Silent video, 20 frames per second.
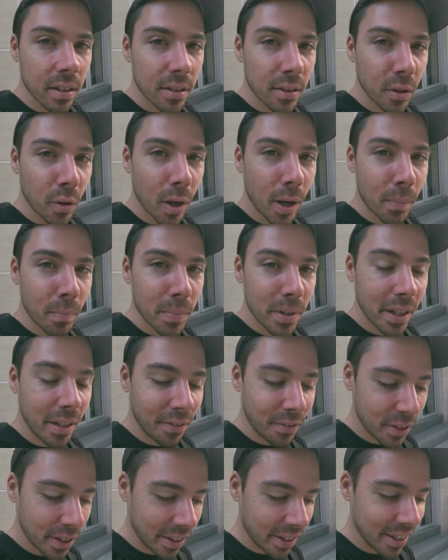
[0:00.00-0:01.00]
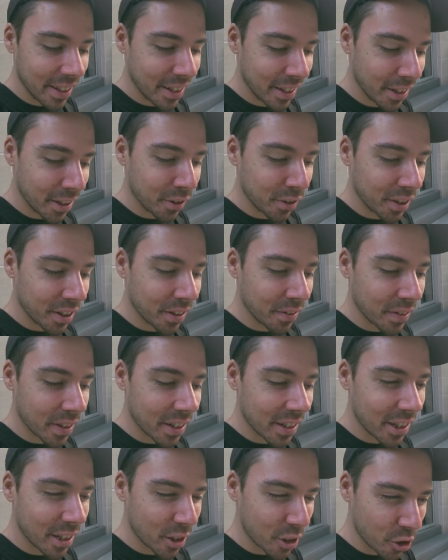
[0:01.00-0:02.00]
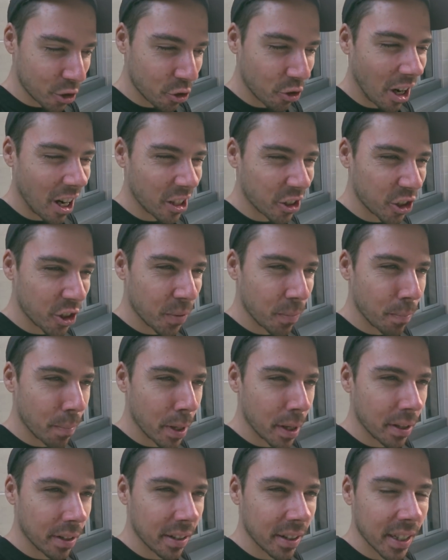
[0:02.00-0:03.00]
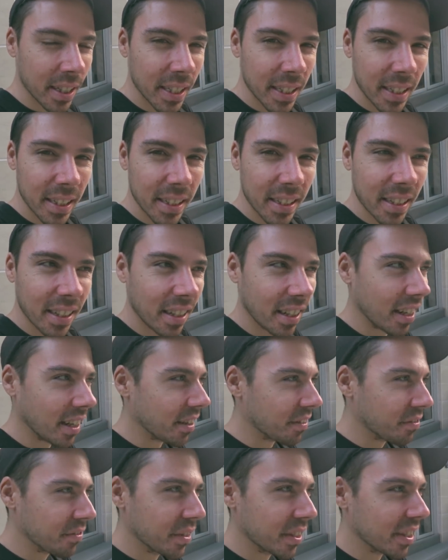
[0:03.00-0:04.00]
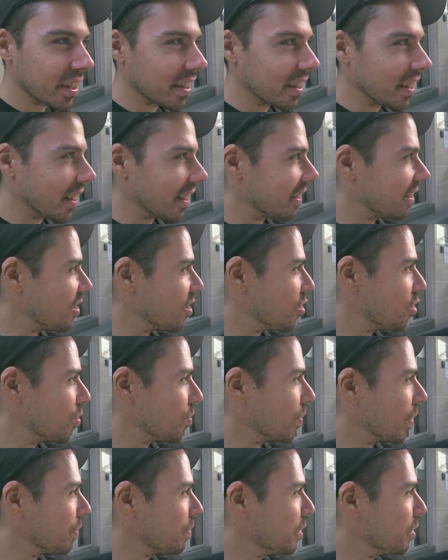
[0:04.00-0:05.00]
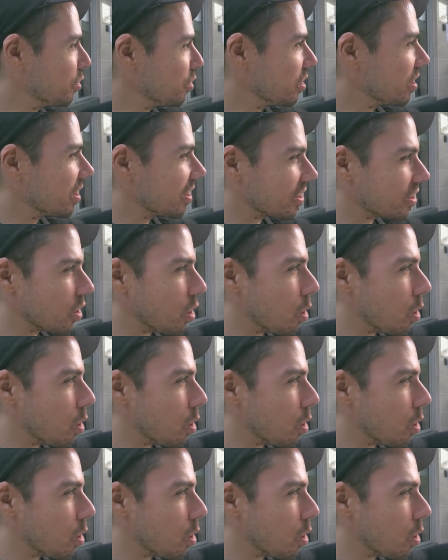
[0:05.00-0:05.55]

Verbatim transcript: So I'm definitely guilty of the distraction bug. I feel it at home. I'm using this